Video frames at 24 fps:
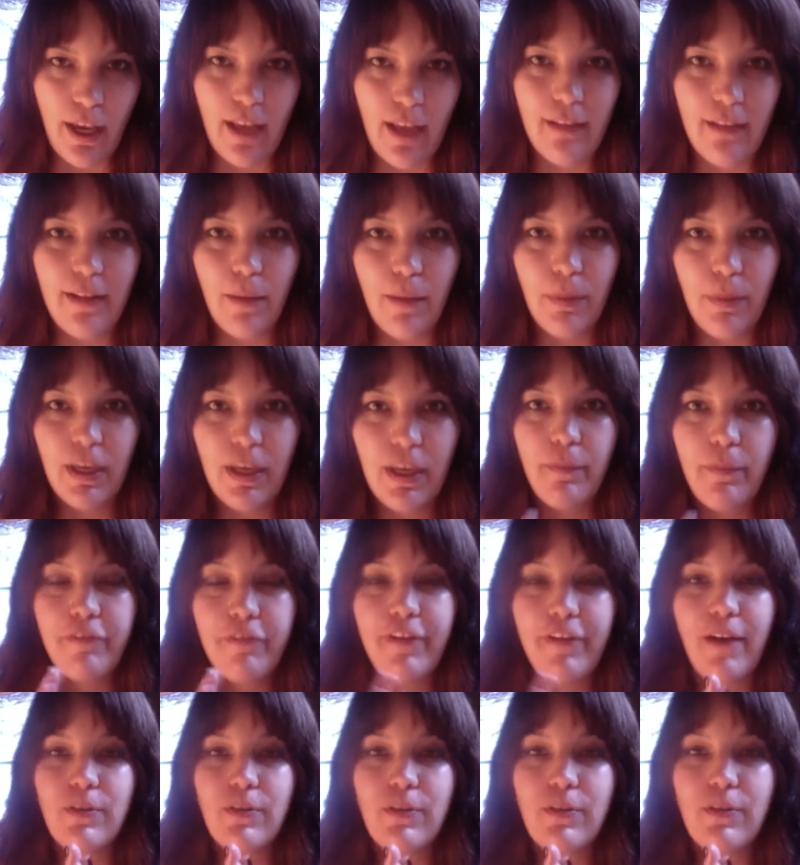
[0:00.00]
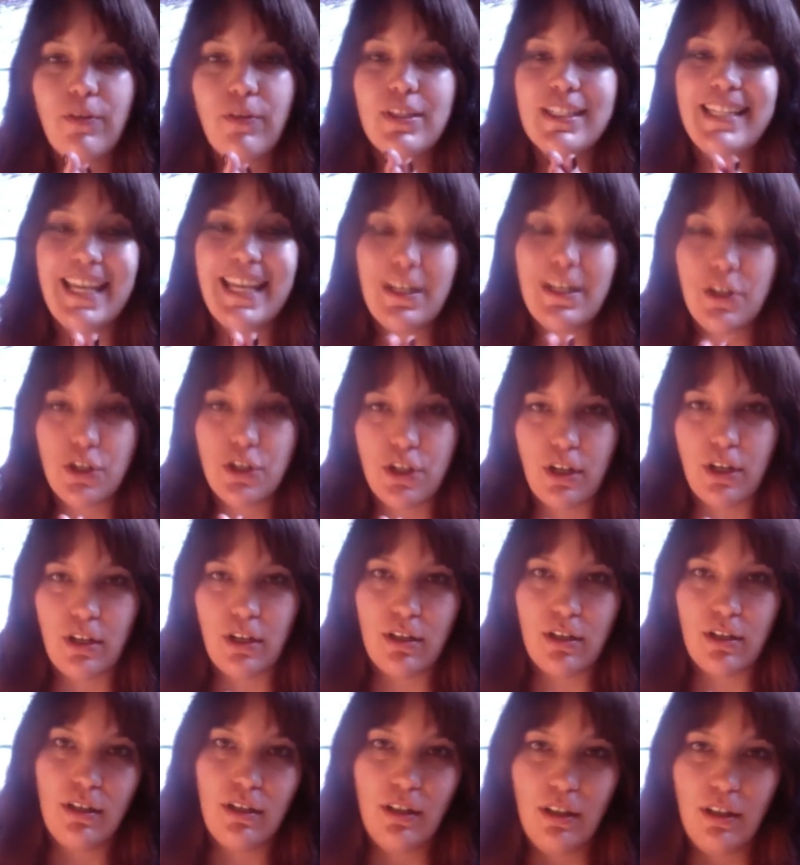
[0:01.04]
And they become a
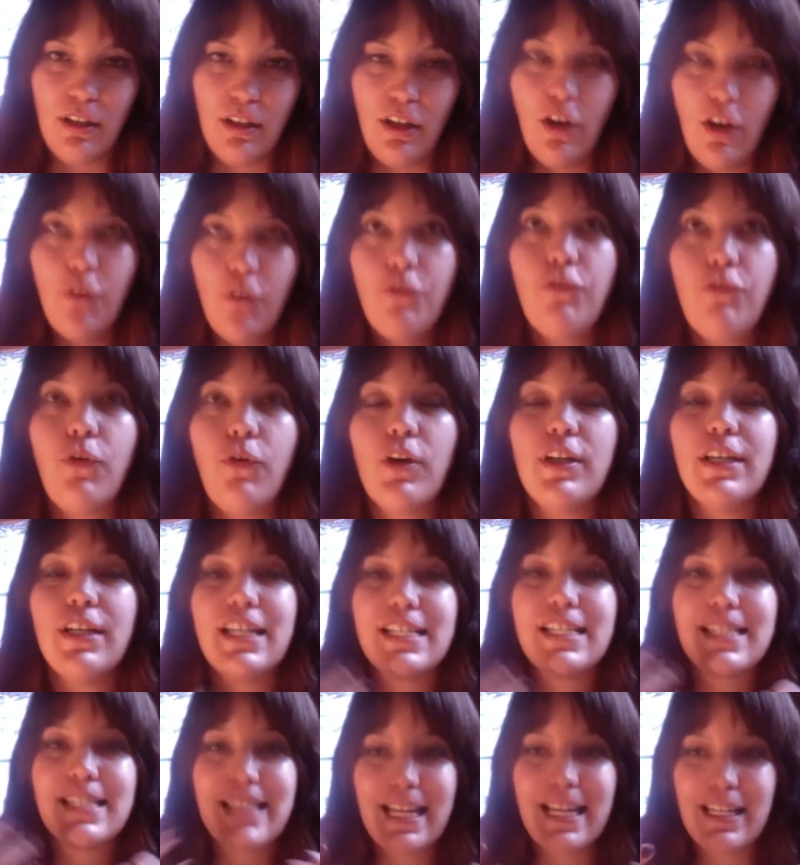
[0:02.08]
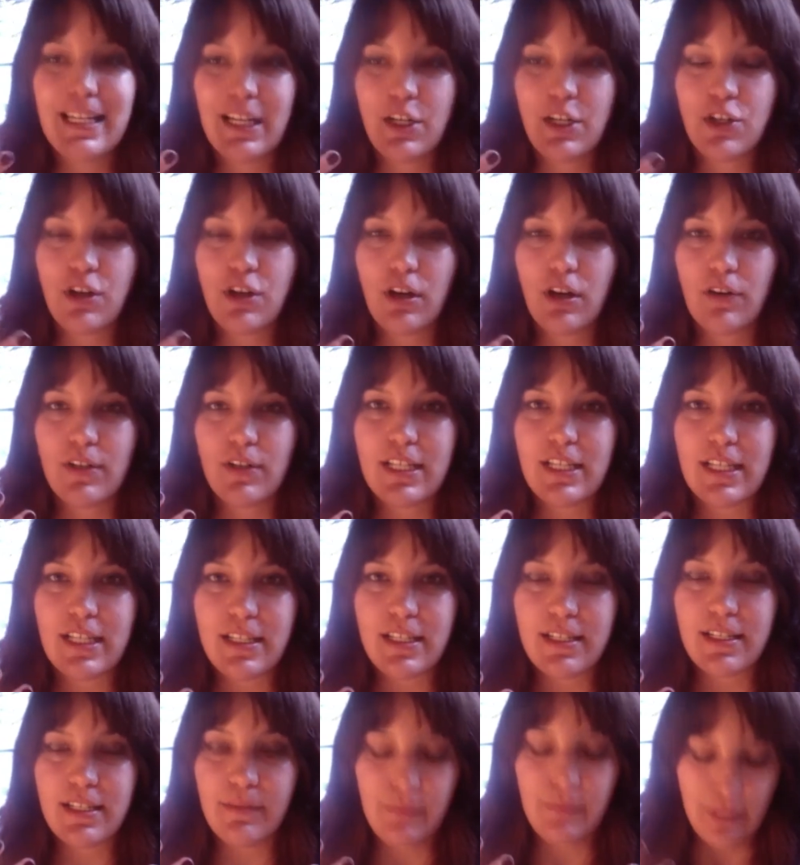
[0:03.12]
foundation for the ascended chakra
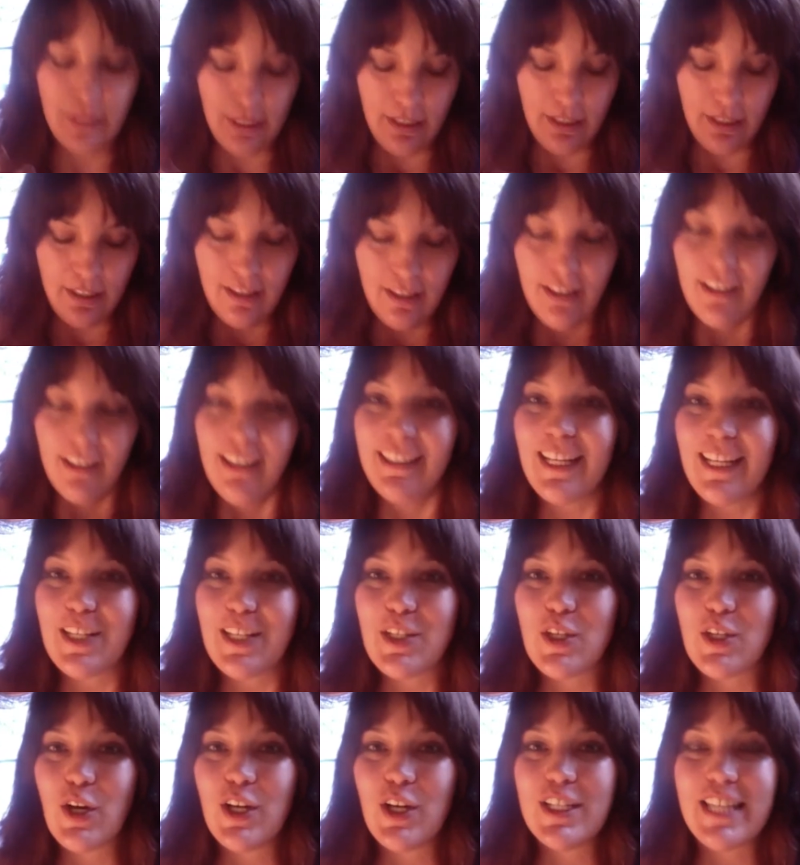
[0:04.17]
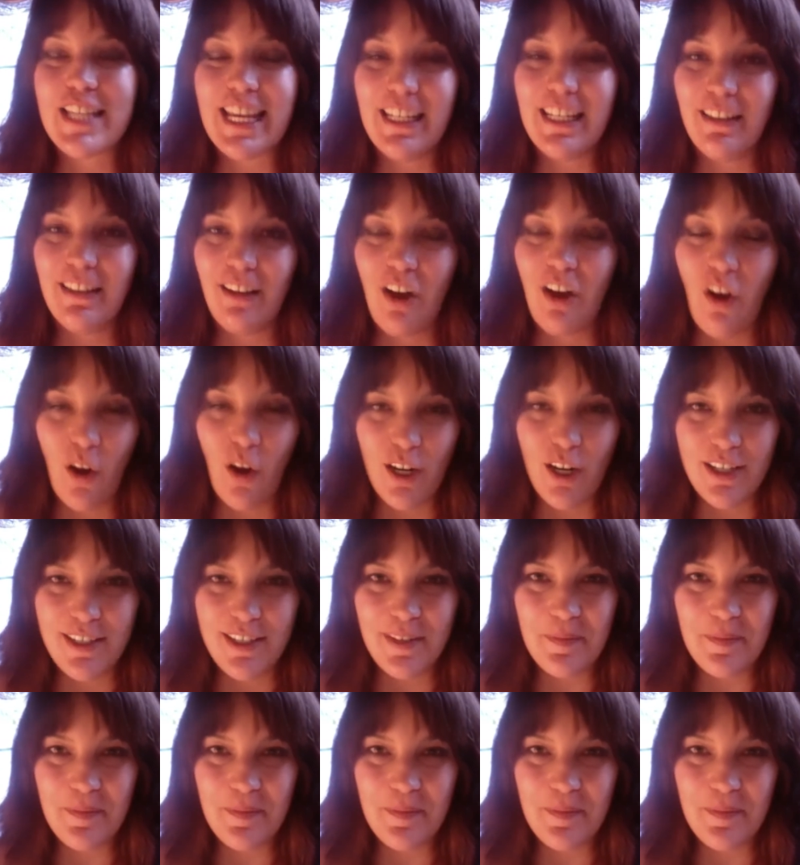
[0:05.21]
system that starts in the heart.